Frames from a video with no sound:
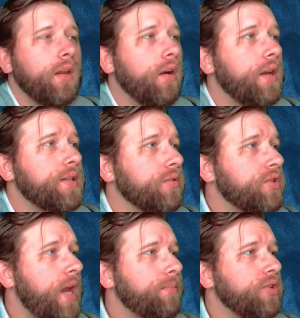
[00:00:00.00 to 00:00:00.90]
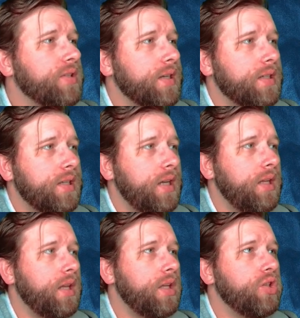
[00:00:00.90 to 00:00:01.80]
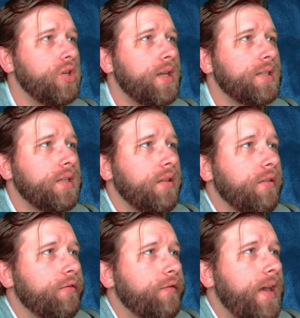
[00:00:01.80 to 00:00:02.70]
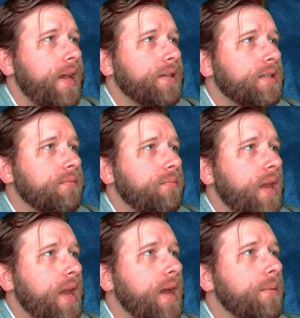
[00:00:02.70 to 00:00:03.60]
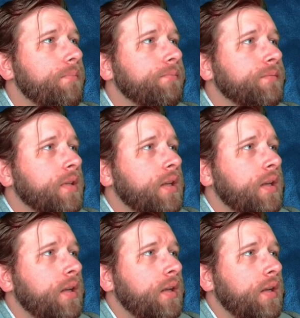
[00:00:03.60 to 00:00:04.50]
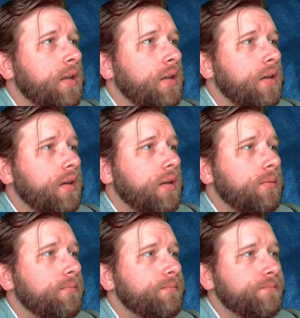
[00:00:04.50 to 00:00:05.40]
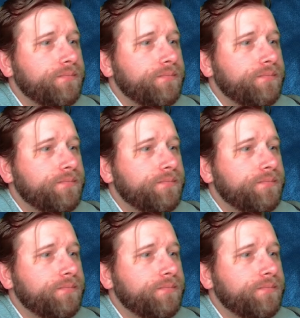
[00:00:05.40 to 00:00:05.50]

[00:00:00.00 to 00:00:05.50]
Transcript: All right, so chapter 16 Just the Facts, Ma'am. Um,